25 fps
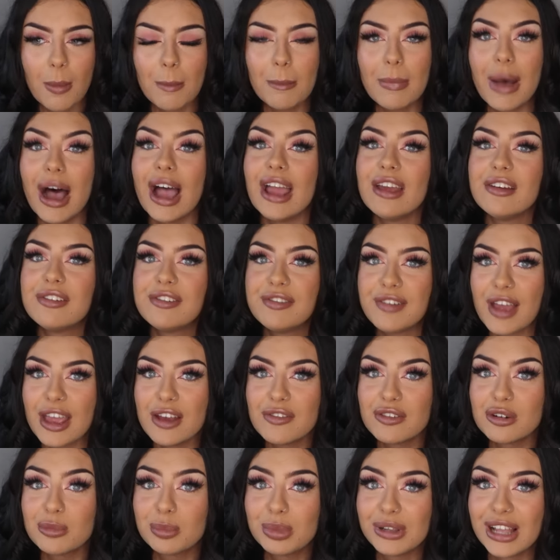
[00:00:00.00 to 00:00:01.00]
my
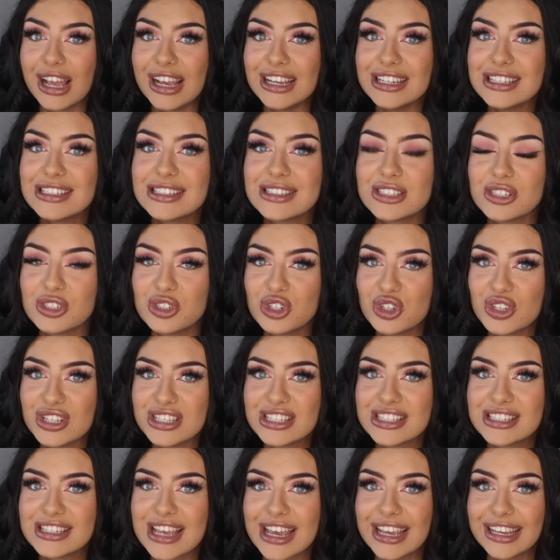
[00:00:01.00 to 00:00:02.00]
favorite place to do
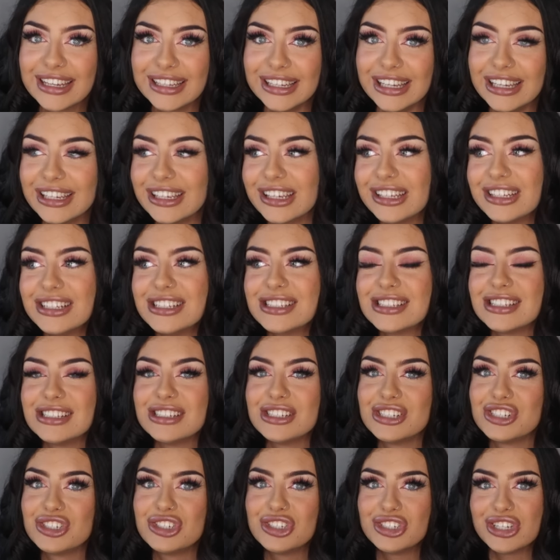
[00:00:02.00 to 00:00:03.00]
this technique in is
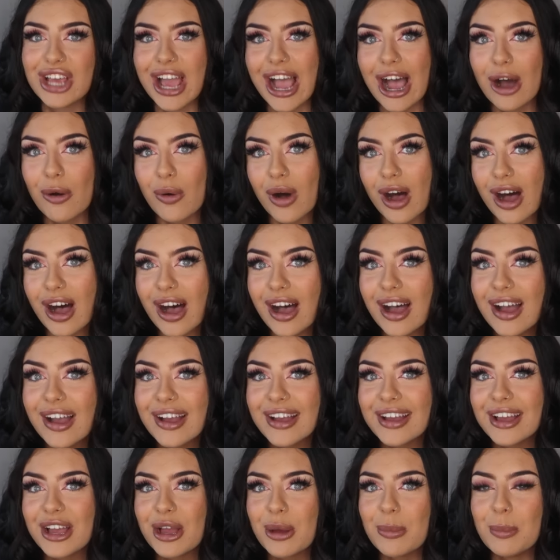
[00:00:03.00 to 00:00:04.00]
in the shower
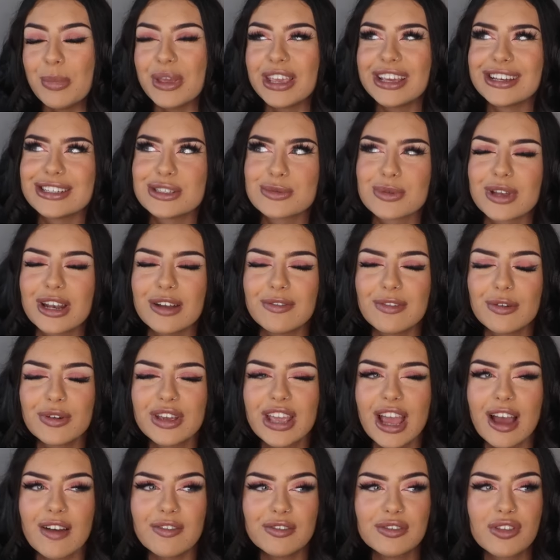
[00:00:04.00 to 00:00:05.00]
because whenever
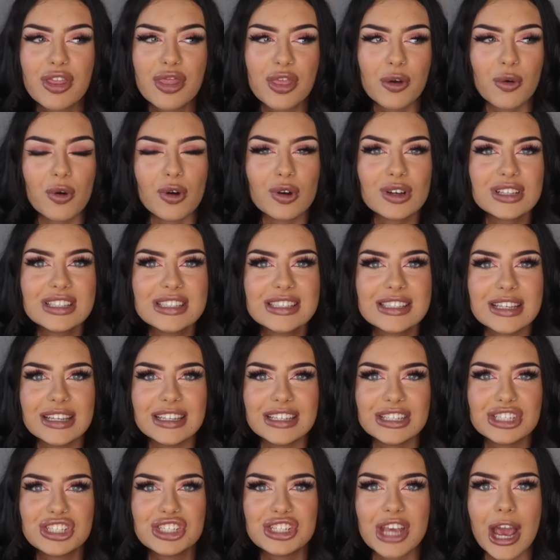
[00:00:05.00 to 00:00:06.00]
we have thoughts
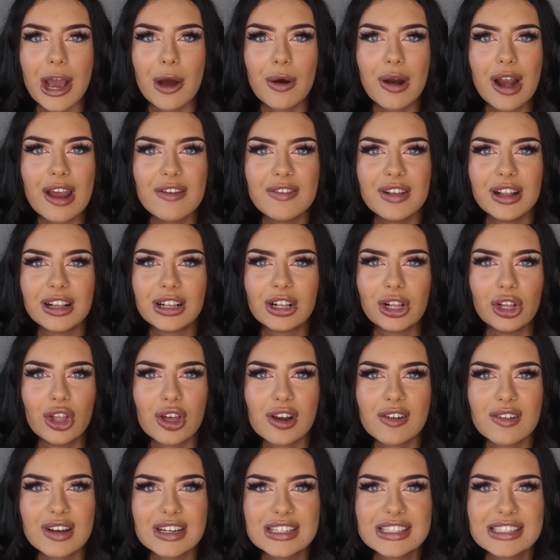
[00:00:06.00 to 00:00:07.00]
in the shower, I feel like a
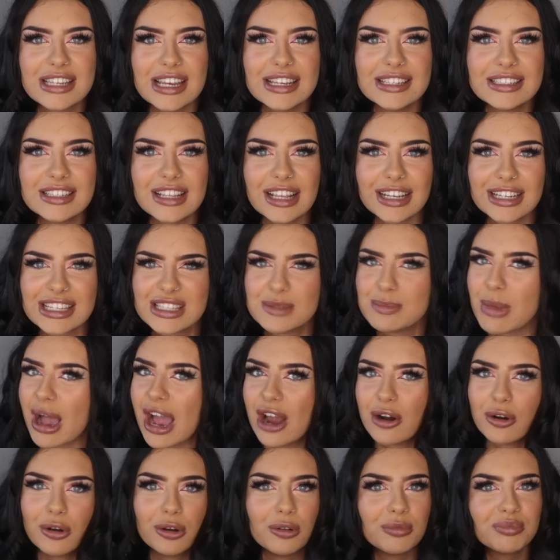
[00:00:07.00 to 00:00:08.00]
lot of us tend to like
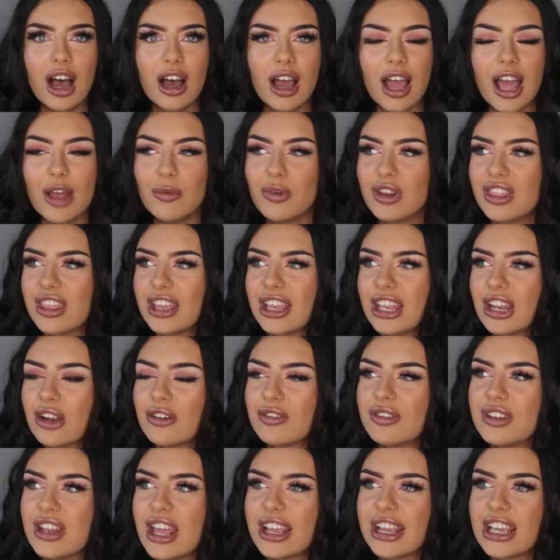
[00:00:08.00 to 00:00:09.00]
spiral. And we're thinking
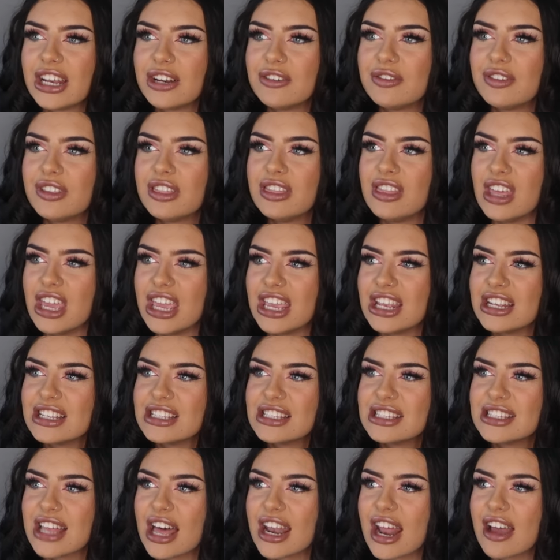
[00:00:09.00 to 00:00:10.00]
of negative
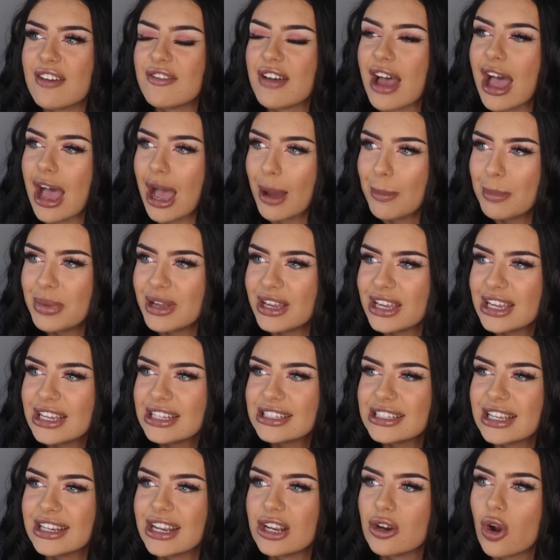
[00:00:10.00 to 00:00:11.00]
things that have
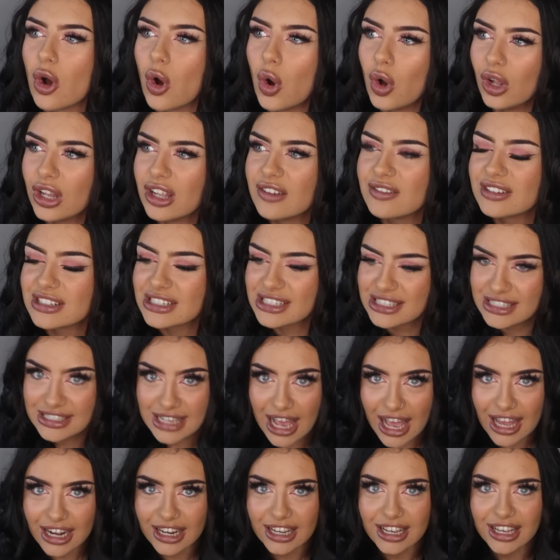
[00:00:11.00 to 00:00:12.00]
happened and then all of a
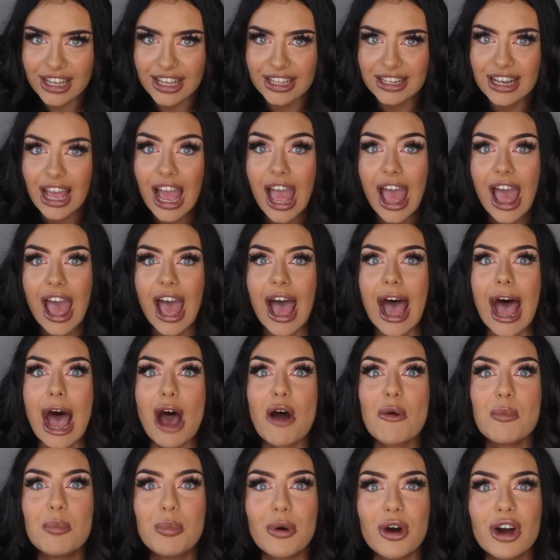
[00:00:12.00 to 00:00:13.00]
sudden
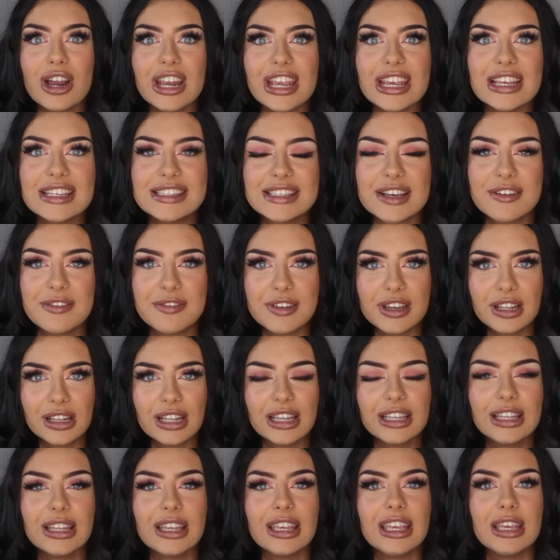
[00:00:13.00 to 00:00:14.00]
our bodies are
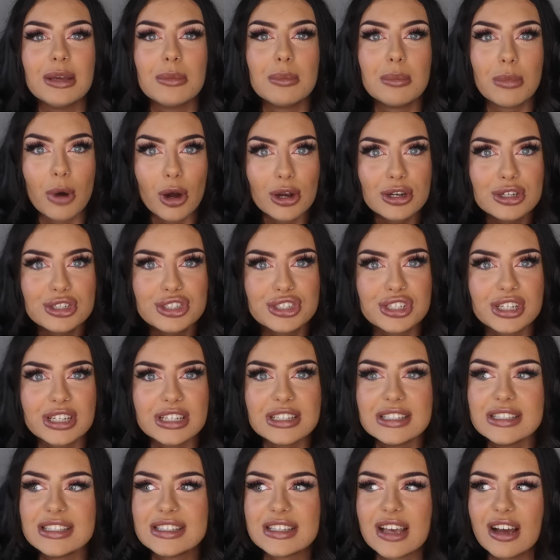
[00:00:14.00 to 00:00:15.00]
feeling the
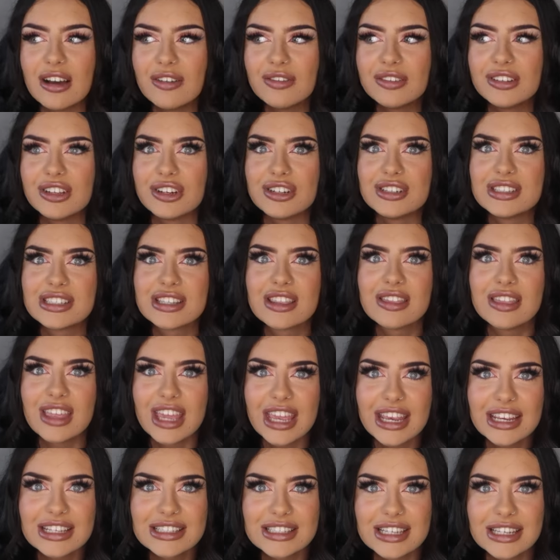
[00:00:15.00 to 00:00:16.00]
emotions of those
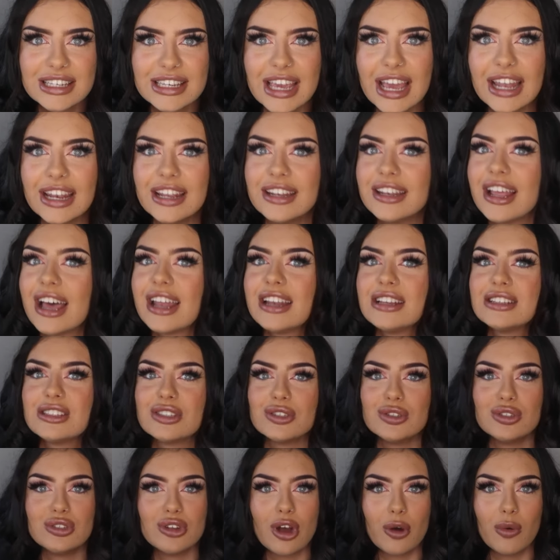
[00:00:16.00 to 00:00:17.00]
things again and that
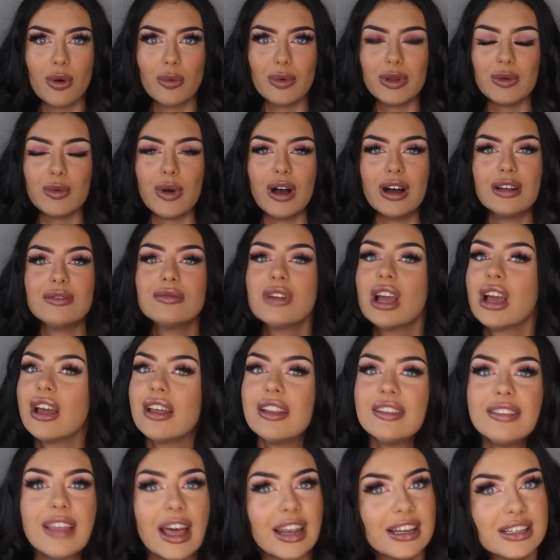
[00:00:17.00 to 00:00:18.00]
is not what we want.
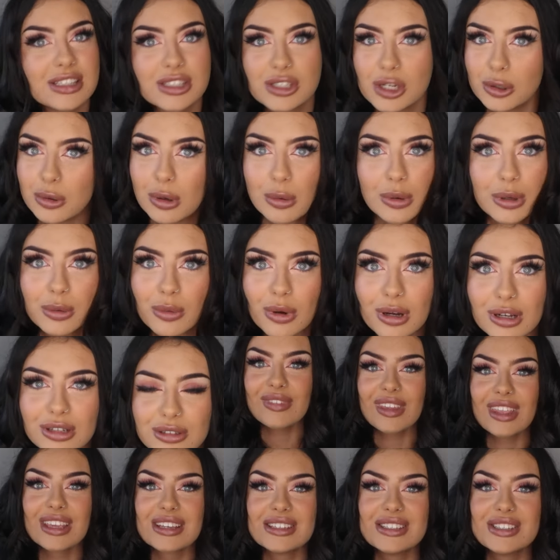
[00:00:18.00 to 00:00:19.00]
That is not what we
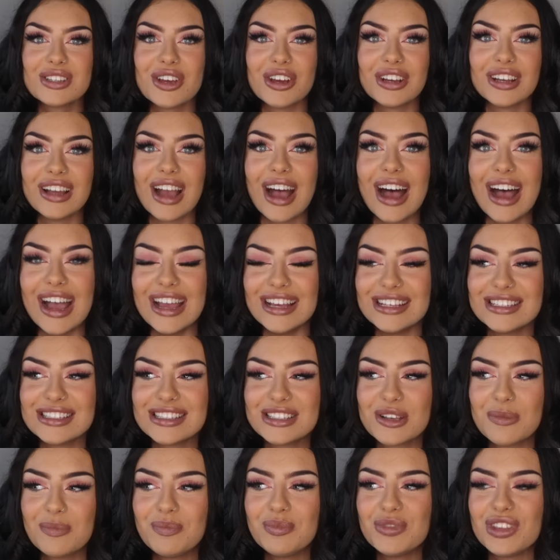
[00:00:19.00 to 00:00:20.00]
want. So
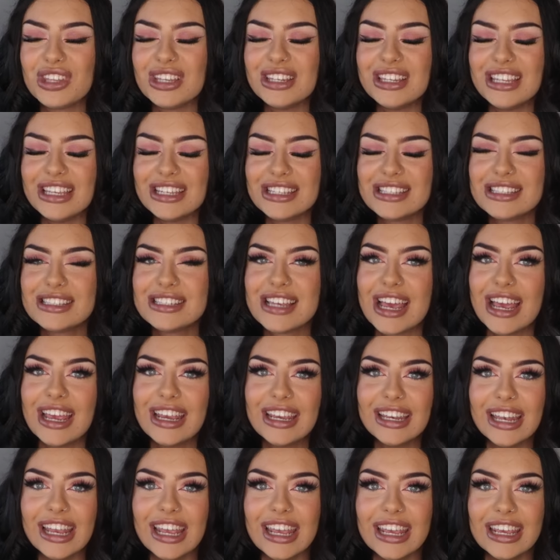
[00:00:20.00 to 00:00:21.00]
guys, this
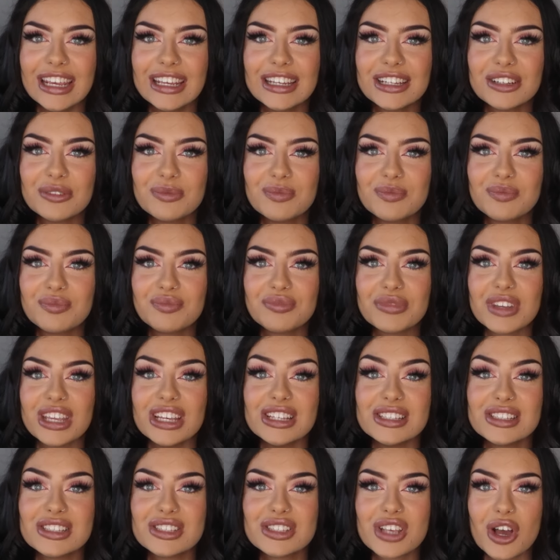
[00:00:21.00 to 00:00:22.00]
technique
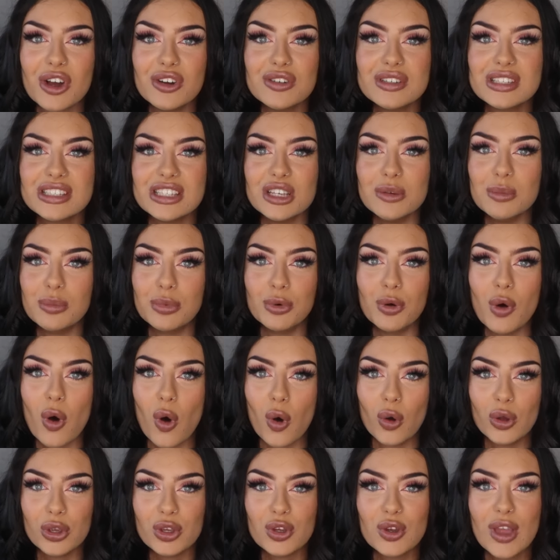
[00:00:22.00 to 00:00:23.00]
is so simple.
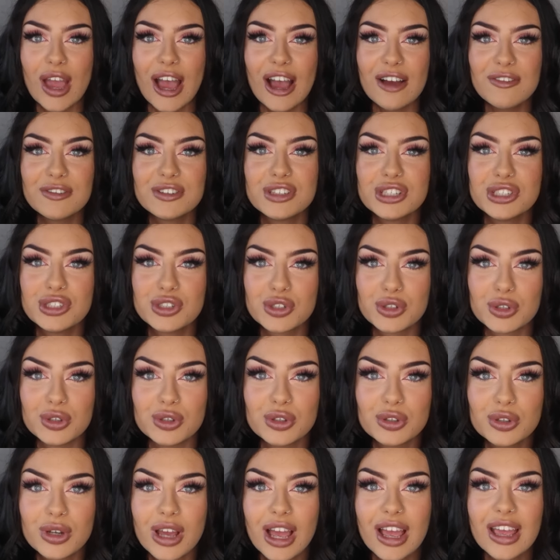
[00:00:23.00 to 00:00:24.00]
All you have to
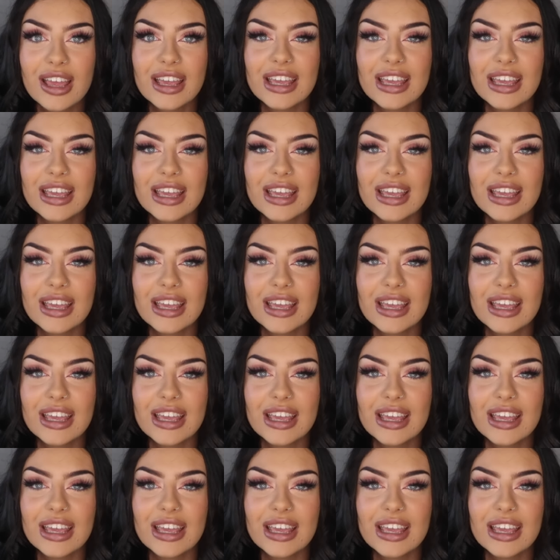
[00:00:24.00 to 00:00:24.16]
do